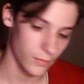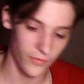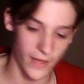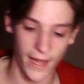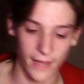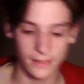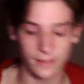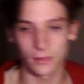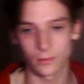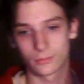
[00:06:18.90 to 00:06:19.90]

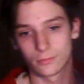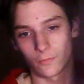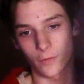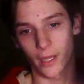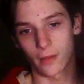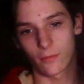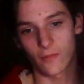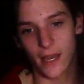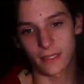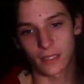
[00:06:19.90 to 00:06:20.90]
facts, right?
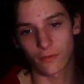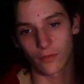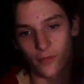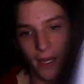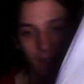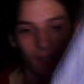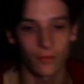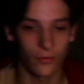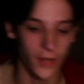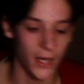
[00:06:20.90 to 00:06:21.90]
Facts after facts after
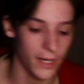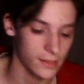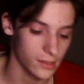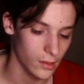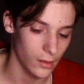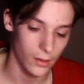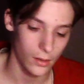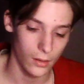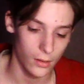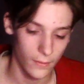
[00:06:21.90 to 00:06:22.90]
facts
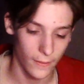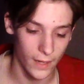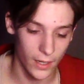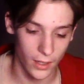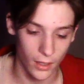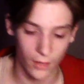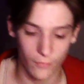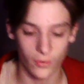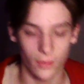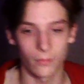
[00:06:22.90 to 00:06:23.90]
that I got
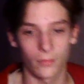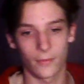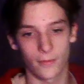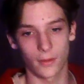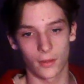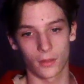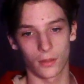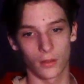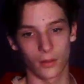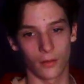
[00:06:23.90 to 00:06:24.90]

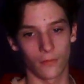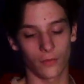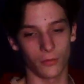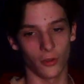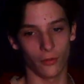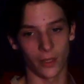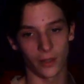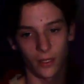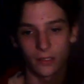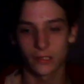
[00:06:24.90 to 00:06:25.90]
from doing
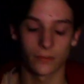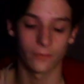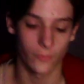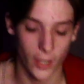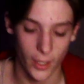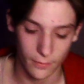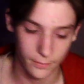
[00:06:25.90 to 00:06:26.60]
this, right?